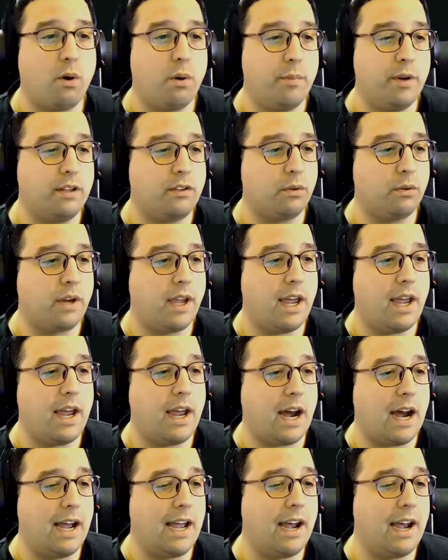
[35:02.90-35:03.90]
it's okay.
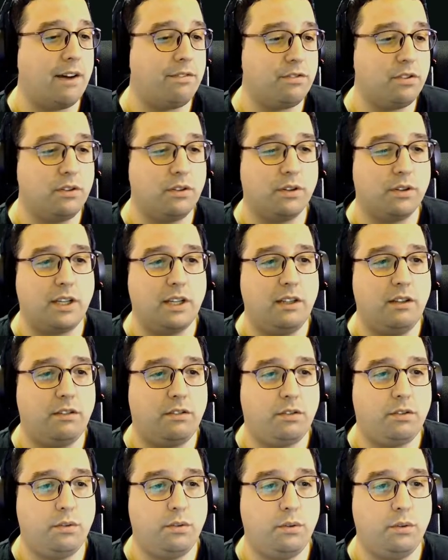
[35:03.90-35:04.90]
I have to look
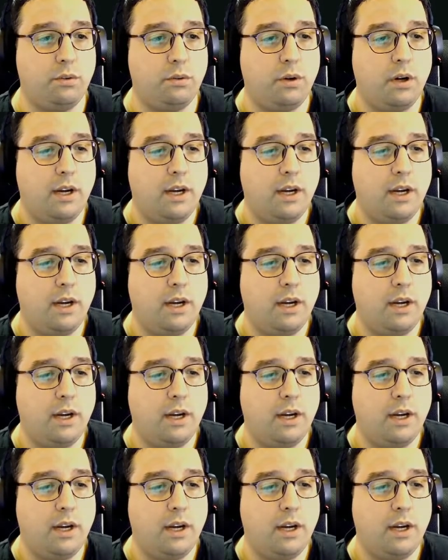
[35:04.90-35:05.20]
into